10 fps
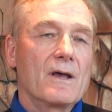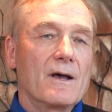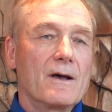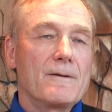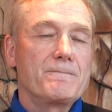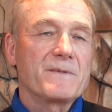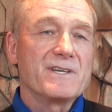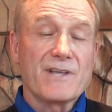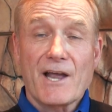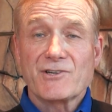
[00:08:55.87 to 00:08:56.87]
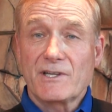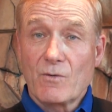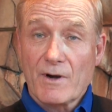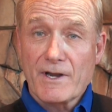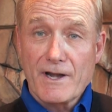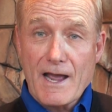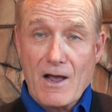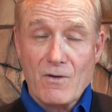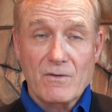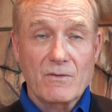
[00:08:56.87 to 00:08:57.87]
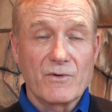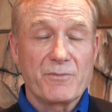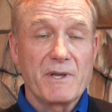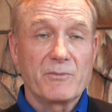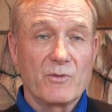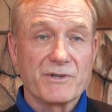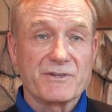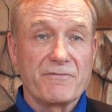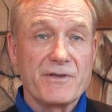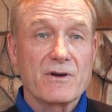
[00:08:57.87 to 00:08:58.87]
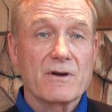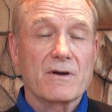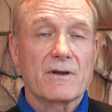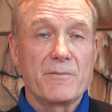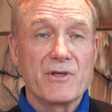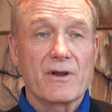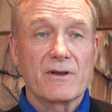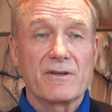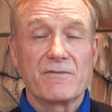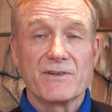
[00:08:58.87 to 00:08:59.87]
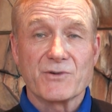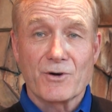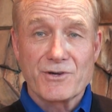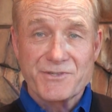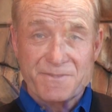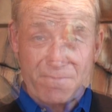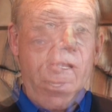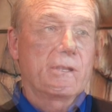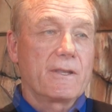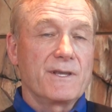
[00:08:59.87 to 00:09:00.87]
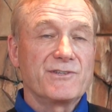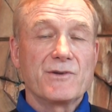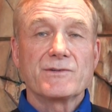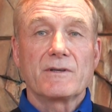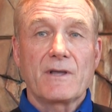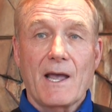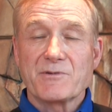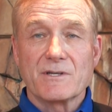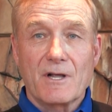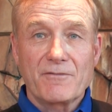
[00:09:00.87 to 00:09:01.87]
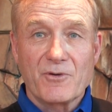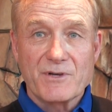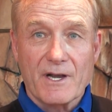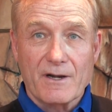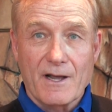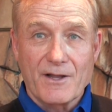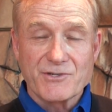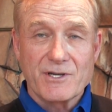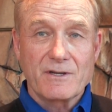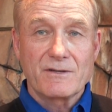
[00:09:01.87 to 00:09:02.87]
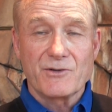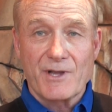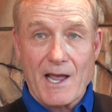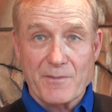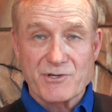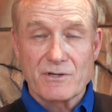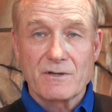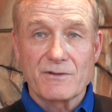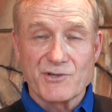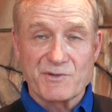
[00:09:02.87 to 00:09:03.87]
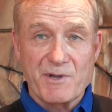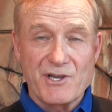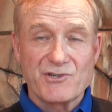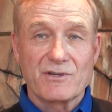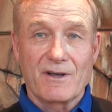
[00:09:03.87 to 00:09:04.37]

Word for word: Um, he's actually working now with people with severe communicative disorders He's using caption telephone technology to caption the speech